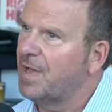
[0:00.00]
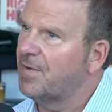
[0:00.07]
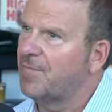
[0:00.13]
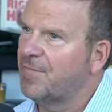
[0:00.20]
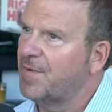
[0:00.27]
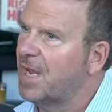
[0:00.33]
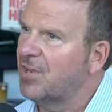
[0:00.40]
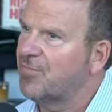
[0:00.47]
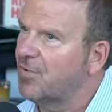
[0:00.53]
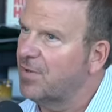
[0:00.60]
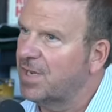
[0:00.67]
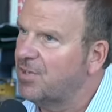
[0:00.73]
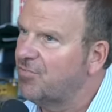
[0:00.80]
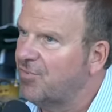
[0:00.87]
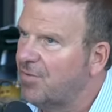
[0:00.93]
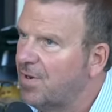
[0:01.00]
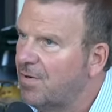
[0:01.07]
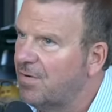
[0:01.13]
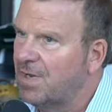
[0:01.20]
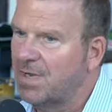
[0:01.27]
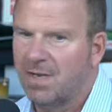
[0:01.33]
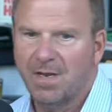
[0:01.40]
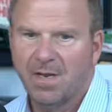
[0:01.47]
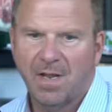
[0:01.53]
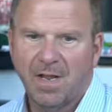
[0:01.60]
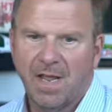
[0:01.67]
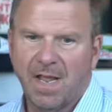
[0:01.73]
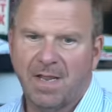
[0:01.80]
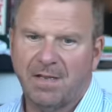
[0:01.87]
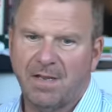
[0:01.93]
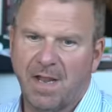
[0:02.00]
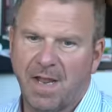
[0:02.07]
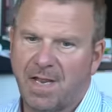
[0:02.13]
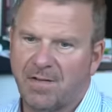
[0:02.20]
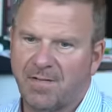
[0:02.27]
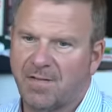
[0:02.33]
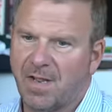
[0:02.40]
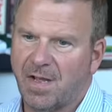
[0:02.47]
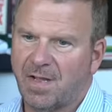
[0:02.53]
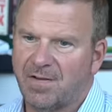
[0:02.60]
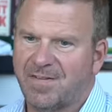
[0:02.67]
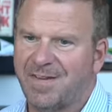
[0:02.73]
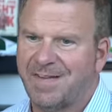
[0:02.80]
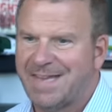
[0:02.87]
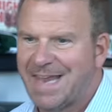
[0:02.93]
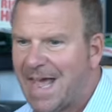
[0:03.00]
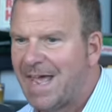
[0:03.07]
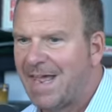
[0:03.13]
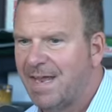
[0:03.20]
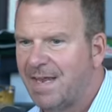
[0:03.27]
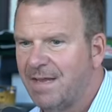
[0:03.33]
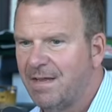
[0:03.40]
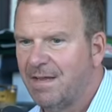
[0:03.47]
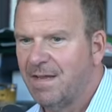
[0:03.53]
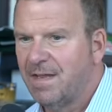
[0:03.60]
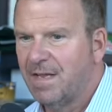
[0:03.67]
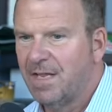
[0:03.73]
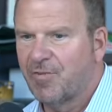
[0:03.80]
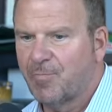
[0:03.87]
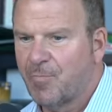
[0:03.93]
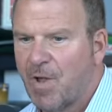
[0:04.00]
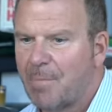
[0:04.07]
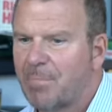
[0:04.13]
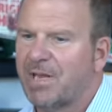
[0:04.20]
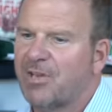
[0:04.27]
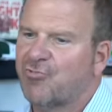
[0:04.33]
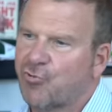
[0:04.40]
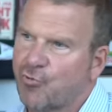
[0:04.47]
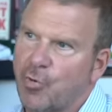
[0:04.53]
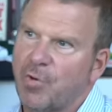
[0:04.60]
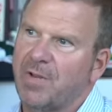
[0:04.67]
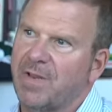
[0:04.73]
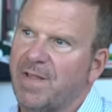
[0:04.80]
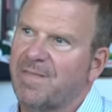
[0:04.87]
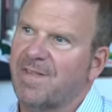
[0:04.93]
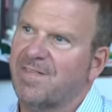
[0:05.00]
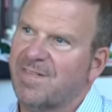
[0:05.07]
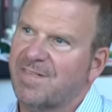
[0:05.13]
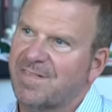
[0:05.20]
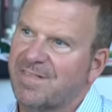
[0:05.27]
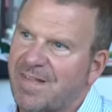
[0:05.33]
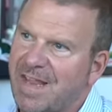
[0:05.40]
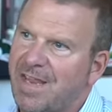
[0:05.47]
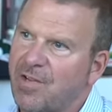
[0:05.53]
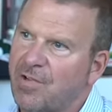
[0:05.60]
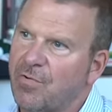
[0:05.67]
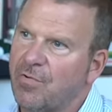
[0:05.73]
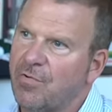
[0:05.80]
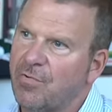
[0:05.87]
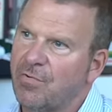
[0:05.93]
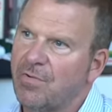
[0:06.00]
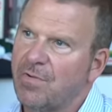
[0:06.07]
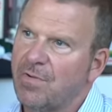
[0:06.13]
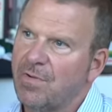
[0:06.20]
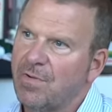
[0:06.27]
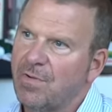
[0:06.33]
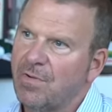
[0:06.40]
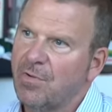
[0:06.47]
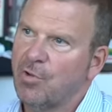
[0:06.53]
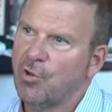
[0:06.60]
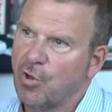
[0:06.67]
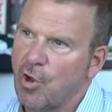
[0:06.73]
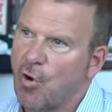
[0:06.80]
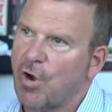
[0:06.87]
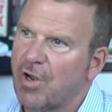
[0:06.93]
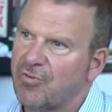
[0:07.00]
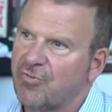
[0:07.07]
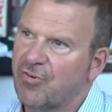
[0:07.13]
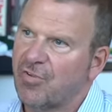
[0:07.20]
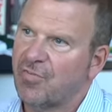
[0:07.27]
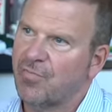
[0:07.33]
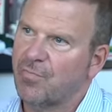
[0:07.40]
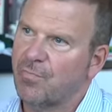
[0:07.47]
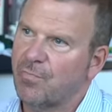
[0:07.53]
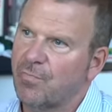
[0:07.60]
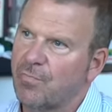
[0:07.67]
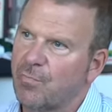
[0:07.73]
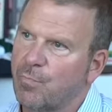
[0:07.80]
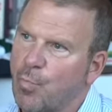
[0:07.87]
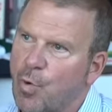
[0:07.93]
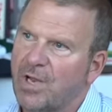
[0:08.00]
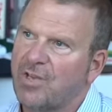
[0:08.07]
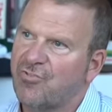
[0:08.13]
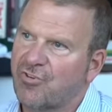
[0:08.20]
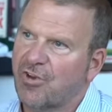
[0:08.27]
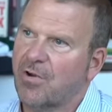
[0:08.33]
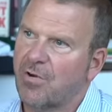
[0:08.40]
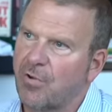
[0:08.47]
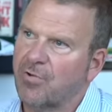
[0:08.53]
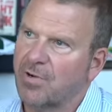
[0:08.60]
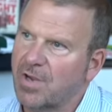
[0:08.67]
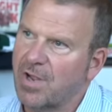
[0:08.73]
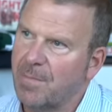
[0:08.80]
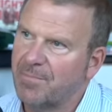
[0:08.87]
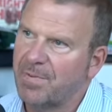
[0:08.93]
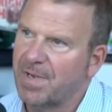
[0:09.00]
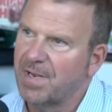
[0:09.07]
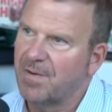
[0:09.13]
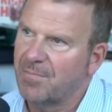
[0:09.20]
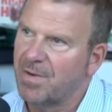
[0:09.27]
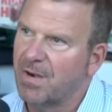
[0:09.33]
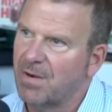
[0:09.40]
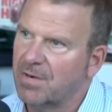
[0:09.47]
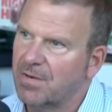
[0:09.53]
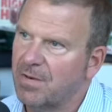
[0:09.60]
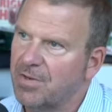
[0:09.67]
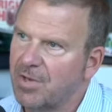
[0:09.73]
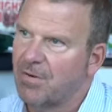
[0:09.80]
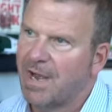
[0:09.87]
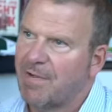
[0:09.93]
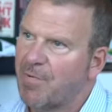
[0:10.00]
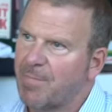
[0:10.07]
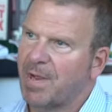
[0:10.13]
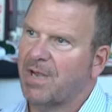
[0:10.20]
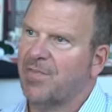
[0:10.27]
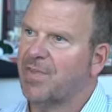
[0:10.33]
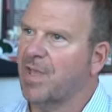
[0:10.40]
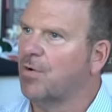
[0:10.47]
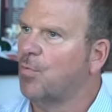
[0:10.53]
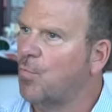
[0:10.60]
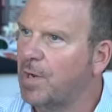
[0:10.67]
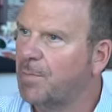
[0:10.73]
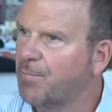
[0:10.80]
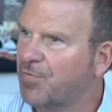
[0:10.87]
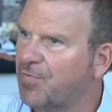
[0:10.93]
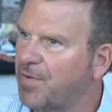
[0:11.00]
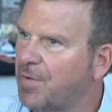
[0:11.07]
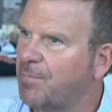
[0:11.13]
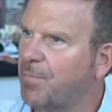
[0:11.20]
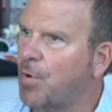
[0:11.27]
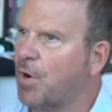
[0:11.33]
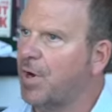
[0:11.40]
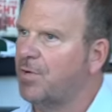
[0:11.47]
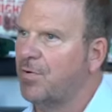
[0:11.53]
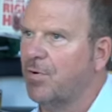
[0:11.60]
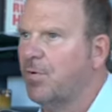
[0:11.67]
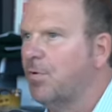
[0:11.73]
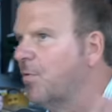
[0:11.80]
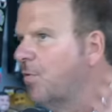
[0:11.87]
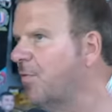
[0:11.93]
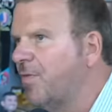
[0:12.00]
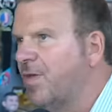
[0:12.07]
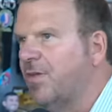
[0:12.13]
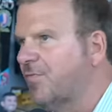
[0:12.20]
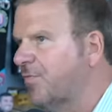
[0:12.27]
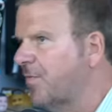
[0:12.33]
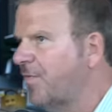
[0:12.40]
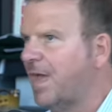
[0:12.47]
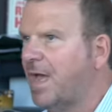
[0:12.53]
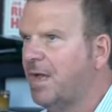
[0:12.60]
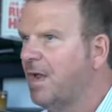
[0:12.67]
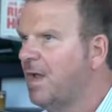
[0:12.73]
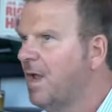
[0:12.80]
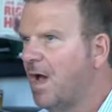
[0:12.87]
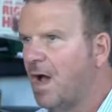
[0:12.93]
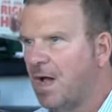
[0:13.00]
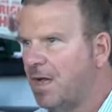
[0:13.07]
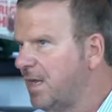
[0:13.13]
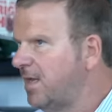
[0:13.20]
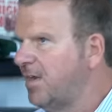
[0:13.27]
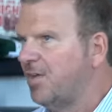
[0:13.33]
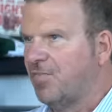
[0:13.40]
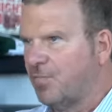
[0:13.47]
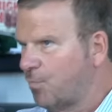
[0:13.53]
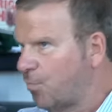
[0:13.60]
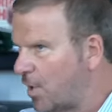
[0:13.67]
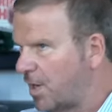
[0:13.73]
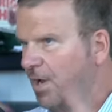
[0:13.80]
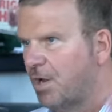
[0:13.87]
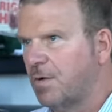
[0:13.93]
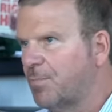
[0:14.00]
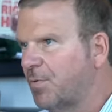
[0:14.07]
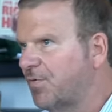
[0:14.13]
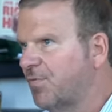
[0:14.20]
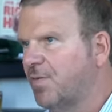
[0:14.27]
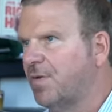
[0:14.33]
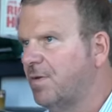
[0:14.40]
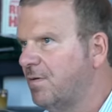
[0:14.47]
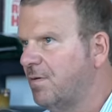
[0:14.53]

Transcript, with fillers: how to financially engineer it that's it and and uh, today it's probably truly the single largest one shareholder company in america you know everybody's got a 1% partner or this or that it is 100%